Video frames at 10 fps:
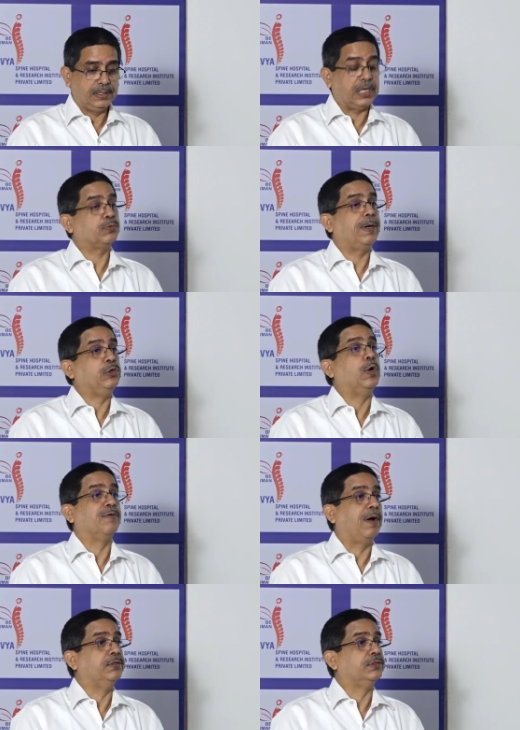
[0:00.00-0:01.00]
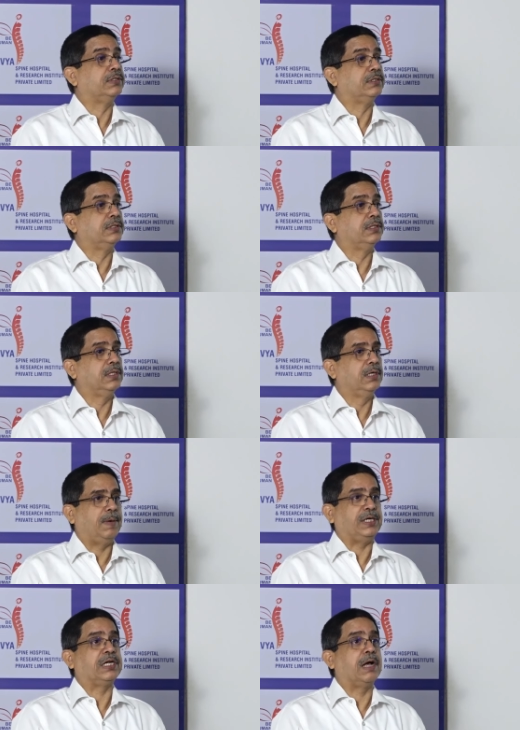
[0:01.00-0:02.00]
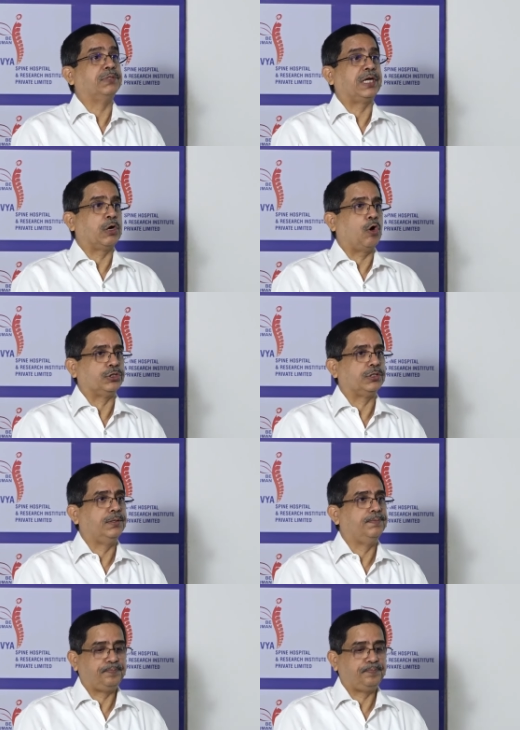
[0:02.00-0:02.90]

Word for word: That's why you advance, but it comes at a cost.